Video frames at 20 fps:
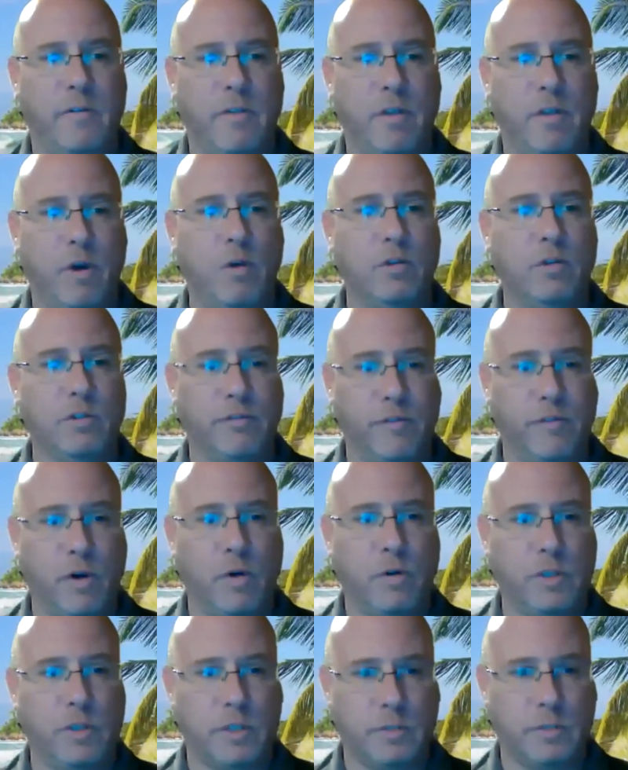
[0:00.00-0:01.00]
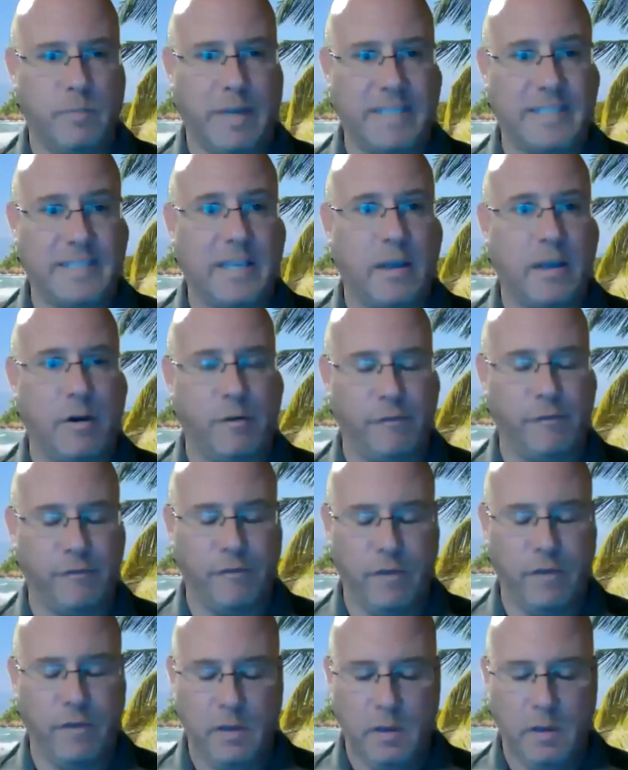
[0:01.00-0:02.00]
those folks, myself,
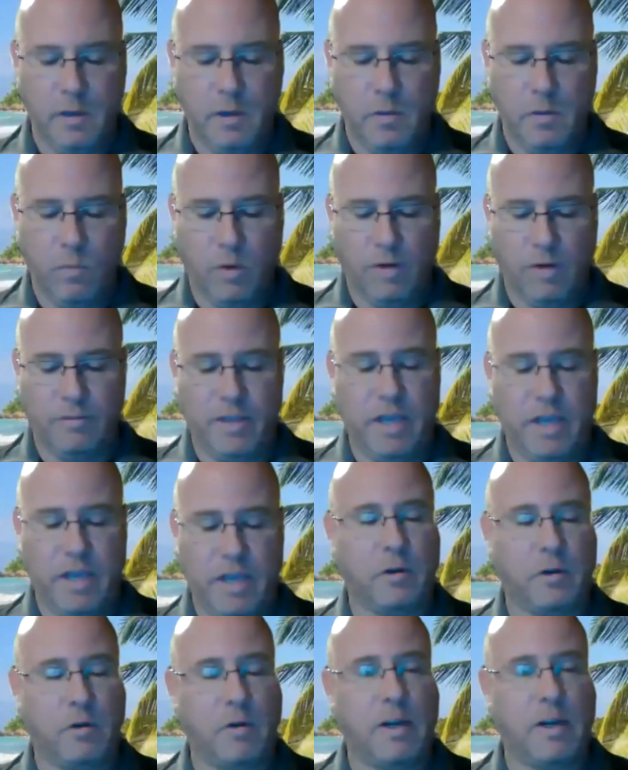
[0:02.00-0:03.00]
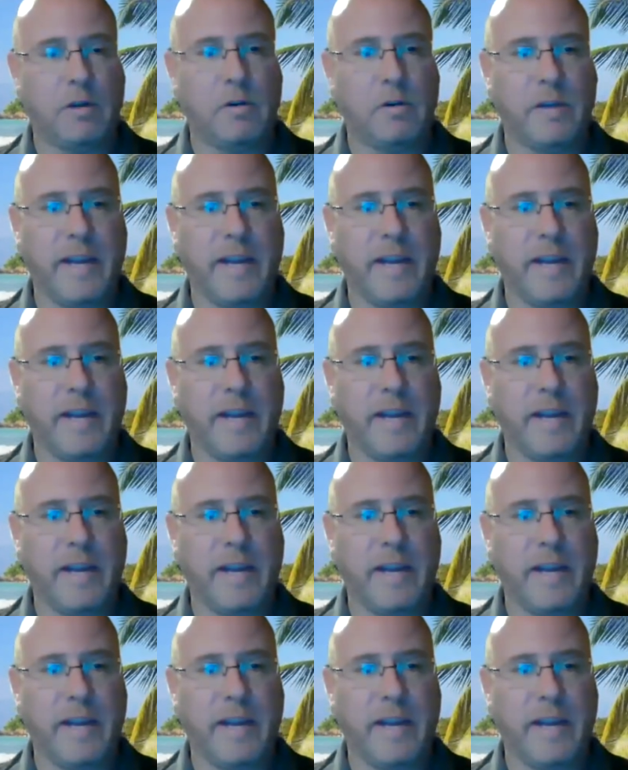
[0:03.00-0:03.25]
one of the other critical